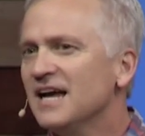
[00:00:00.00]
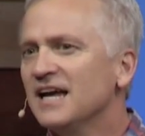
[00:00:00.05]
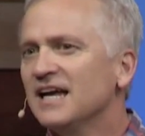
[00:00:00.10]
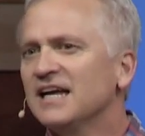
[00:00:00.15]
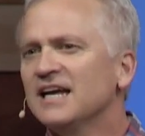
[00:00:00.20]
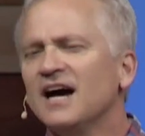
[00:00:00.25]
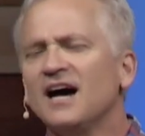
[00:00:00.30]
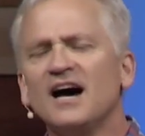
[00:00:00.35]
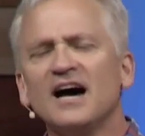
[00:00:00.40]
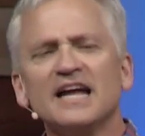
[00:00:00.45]

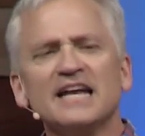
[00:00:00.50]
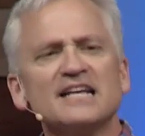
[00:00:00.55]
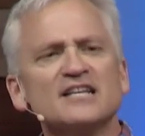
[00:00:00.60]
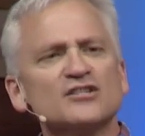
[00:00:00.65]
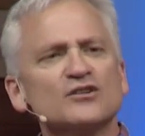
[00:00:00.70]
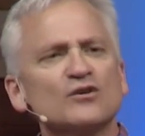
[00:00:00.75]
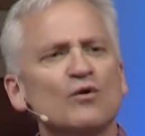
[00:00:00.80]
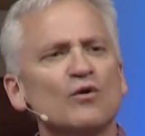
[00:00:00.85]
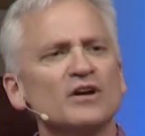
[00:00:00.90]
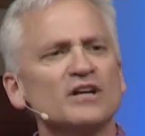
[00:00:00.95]
God
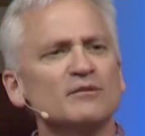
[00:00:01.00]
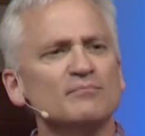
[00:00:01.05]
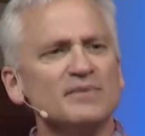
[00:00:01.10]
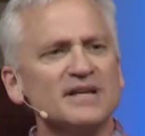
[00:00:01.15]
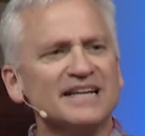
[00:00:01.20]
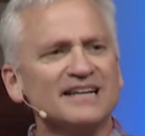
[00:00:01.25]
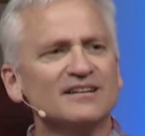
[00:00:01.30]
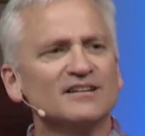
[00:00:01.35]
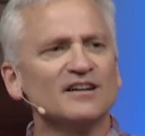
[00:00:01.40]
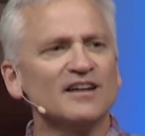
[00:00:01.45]
is going to be
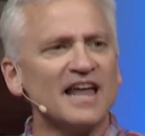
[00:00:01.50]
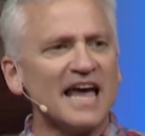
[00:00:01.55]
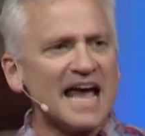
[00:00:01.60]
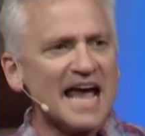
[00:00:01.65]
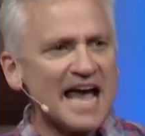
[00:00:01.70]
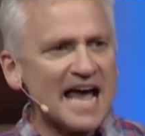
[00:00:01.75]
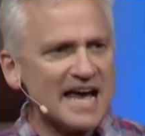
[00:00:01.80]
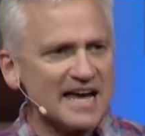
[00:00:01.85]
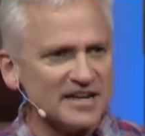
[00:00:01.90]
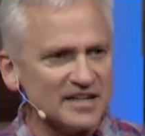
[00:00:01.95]

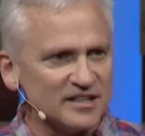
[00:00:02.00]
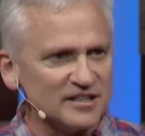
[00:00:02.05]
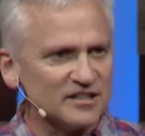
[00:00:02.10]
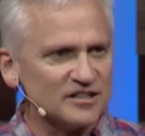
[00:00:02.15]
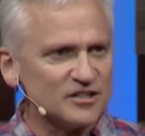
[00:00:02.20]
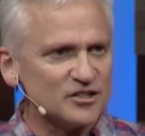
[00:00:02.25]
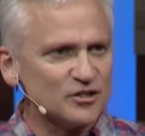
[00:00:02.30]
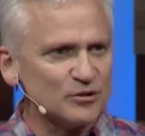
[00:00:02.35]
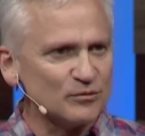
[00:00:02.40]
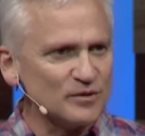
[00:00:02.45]
glad
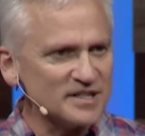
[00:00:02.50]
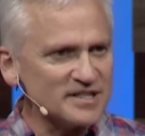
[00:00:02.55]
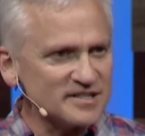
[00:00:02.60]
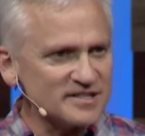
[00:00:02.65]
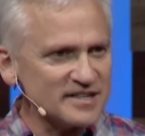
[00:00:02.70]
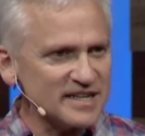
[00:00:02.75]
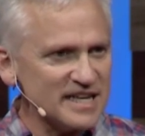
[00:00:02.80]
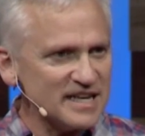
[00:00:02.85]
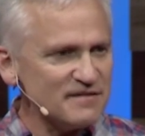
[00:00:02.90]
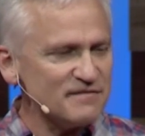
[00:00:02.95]
to
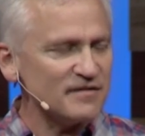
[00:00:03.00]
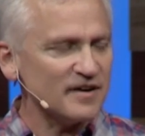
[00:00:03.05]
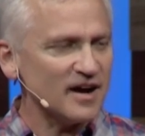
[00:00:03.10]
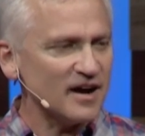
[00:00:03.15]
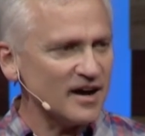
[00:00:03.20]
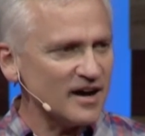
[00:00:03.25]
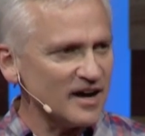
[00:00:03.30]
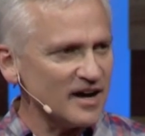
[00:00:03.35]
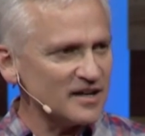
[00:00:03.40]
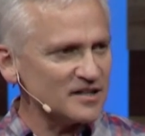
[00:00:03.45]
receive
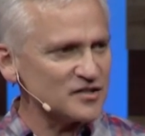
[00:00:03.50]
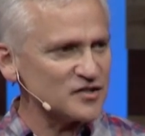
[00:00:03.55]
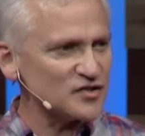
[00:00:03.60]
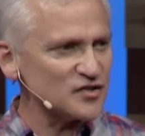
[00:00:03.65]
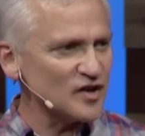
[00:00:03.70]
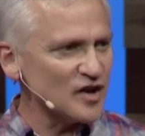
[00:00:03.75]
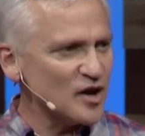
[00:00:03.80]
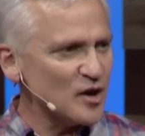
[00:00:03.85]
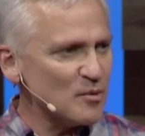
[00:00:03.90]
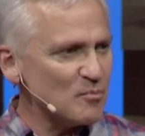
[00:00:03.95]
us
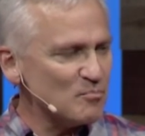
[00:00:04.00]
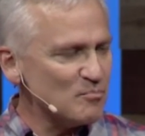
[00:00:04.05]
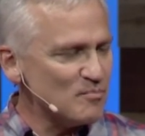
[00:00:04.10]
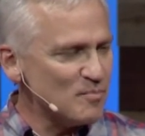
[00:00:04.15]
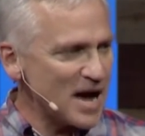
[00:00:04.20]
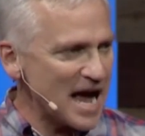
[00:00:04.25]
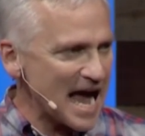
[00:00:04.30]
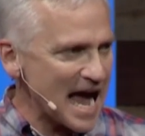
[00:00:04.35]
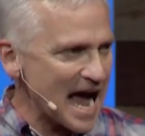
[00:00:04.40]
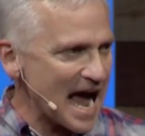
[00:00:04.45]

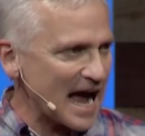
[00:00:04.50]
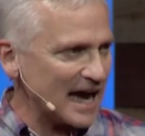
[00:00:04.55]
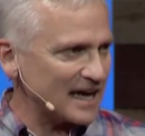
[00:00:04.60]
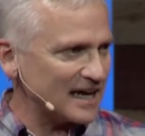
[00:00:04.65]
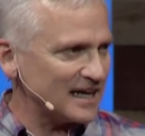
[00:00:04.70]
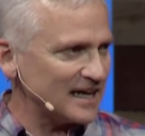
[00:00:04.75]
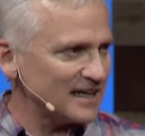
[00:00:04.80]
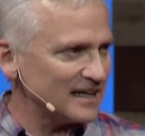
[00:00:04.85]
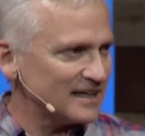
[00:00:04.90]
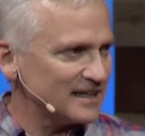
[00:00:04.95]

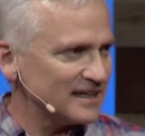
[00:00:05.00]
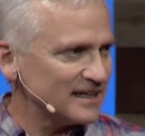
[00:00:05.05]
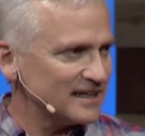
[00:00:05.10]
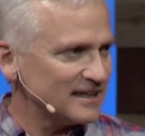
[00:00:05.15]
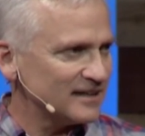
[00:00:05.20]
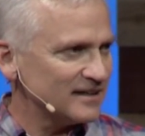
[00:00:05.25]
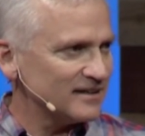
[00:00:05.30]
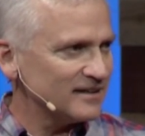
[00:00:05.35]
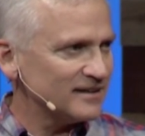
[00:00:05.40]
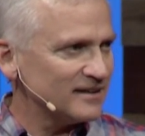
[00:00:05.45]
back.
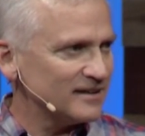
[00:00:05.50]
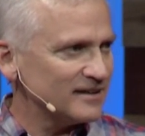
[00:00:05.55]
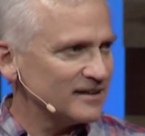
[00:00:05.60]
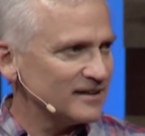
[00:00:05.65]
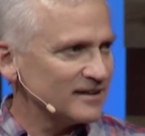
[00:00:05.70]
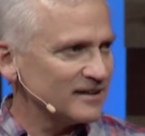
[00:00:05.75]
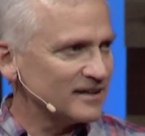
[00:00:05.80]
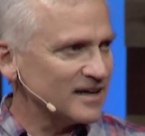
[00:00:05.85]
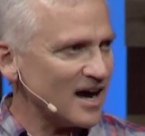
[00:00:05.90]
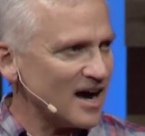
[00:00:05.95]

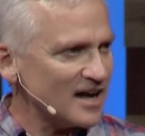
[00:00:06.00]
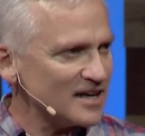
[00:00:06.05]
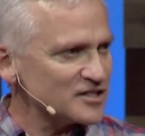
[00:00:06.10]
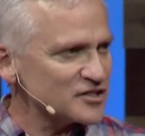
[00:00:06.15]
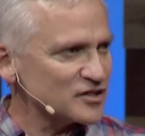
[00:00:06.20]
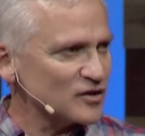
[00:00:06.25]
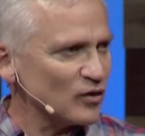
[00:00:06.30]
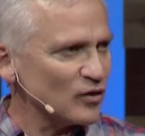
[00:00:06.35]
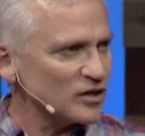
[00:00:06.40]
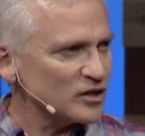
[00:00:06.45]
God is
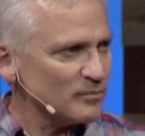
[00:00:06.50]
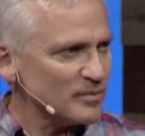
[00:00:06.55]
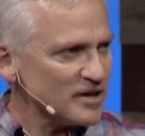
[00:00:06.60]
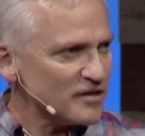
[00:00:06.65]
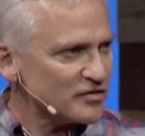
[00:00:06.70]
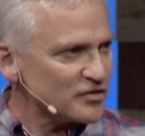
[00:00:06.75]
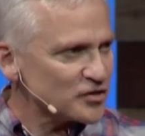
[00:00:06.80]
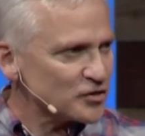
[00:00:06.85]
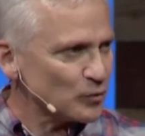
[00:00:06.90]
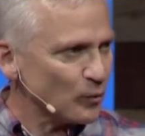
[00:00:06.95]
going to be
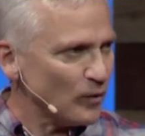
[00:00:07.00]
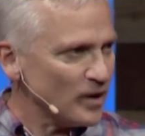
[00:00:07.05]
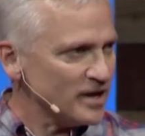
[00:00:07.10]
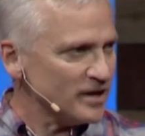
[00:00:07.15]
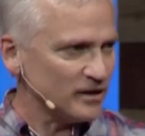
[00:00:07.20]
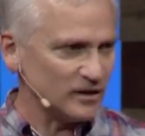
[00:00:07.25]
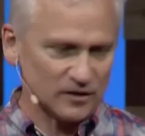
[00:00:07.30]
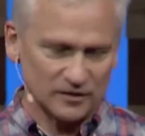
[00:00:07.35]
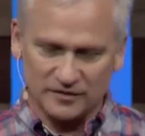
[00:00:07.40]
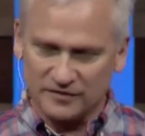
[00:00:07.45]

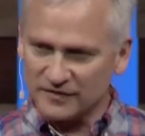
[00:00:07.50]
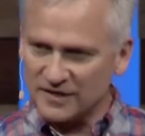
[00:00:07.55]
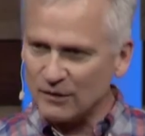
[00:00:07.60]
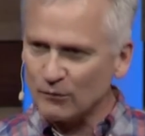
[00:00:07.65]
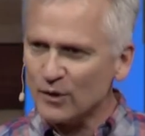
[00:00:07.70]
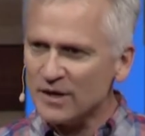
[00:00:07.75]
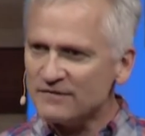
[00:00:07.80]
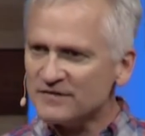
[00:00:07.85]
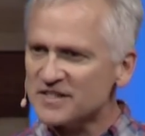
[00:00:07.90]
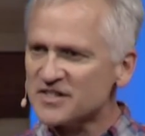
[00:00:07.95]
thrilled that
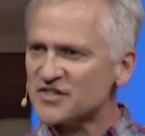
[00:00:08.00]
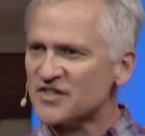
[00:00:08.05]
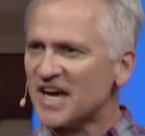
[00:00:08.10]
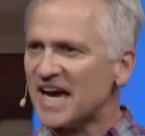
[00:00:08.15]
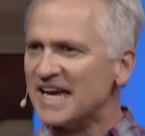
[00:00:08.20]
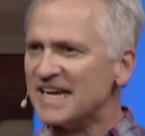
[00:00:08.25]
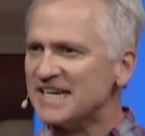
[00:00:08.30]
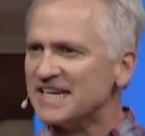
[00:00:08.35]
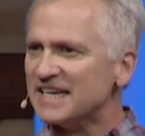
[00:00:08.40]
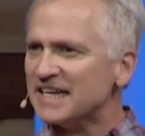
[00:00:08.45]
we've
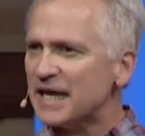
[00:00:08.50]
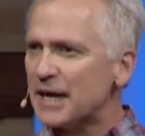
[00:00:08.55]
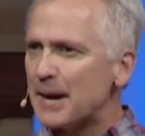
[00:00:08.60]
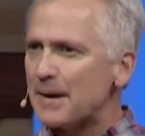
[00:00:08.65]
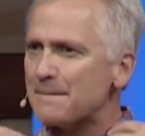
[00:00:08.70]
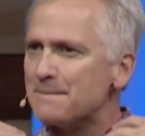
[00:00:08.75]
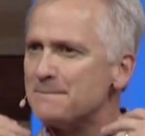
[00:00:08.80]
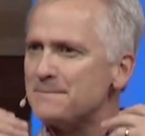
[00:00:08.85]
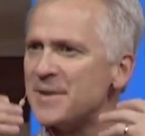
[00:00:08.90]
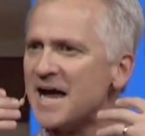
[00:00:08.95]
decided to
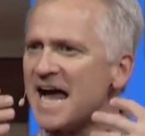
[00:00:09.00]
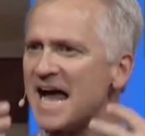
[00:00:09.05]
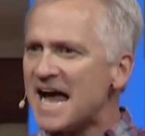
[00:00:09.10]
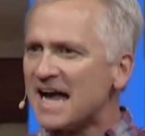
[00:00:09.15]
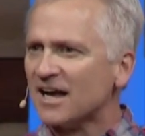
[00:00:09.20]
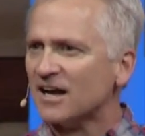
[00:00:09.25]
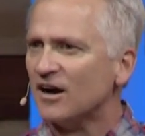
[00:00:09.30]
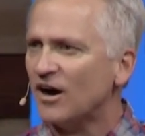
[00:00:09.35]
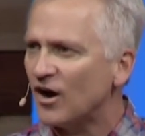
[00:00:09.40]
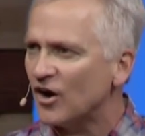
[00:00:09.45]
get back
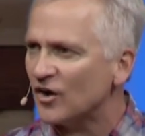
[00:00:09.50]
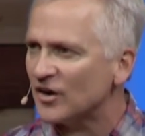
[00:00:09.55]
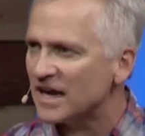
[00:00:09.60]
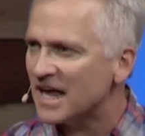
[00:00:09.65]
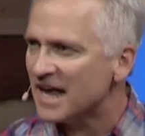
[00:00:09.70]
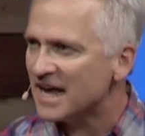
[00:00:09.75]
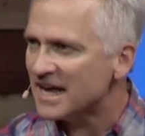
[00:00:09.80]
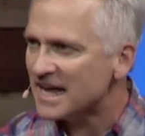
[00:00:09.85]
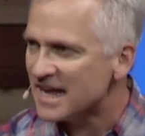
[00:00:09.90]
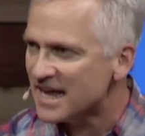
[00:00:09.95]
on
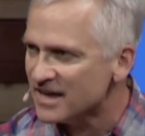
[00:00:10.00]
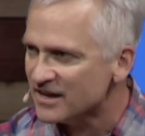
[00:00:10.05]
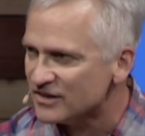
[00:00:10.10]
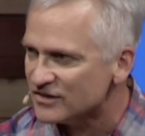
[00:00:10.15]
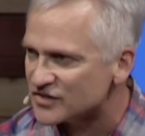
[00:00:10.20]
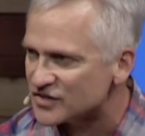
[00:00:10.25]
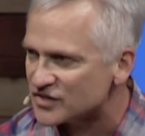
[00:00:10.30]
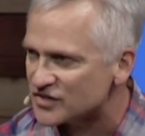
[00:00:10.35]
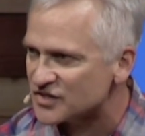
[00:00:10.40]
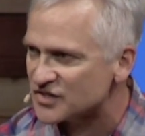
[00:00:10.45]

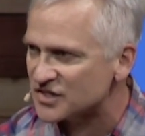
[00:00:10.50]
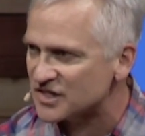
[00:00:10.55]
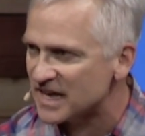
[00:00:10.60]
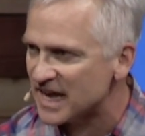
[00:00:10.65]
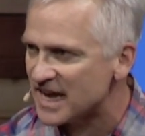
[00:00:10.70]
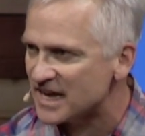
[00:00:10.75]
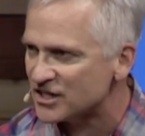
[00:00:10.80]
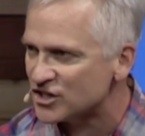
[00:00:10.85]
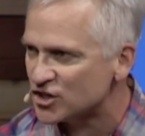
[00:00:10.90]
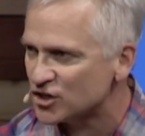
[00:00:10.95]
His
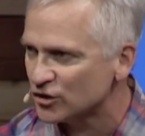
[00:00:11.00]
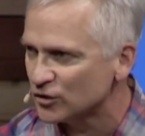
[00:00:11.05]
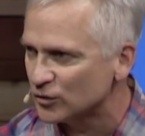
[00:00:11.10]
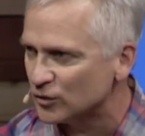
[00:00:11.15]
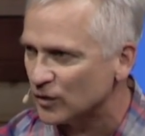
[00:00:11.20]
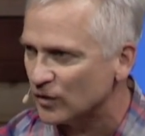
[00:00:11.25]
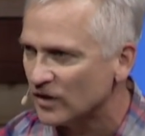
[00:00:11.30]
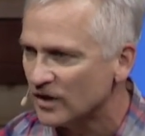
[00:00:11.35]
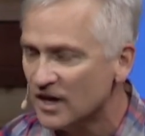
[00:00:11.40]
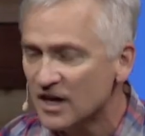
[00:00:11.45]

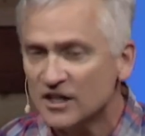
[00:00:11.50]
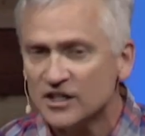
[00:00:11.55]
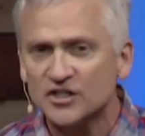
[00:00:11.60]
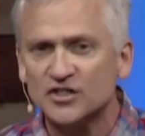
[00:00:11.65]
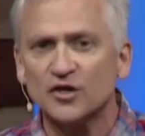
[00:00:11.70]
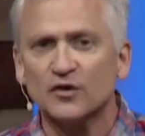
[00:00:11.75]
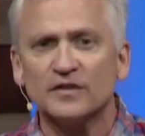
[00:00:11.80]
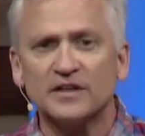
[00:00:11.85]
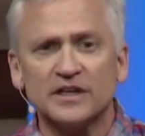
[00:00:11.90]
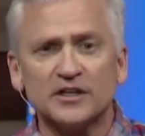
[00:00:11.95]
schedule
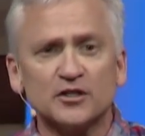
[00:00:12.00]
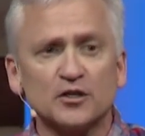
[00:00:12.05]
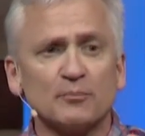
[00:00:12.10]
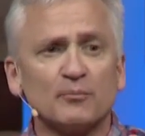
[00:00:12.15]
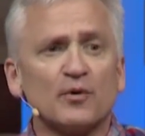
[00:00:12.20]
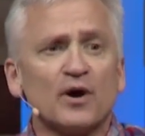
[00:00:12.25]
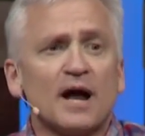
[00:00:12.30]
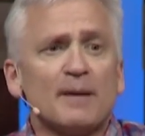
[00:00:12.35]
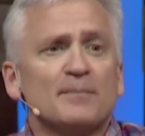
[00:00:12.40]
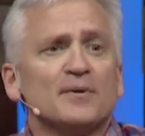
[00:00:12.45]
so that at the
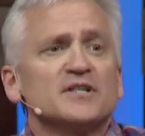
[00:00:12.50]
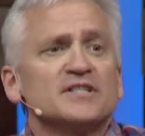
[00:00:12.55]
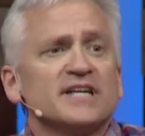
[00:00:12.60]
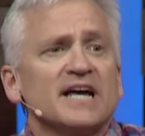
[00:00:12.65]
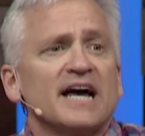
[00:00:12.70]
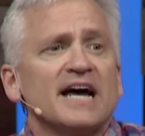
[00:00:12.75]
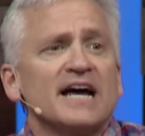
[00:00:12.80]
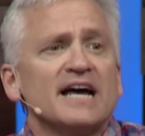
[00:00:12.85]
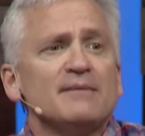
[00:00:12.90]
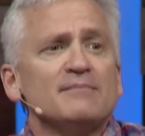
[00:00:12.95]
proper
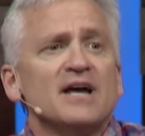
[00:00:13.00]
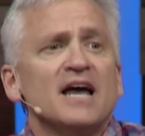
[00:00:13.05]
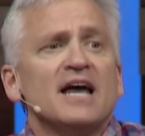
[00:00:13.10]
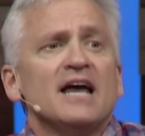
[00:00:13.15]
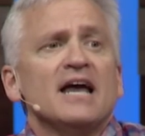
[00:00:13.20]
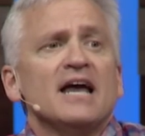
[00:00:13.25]
time,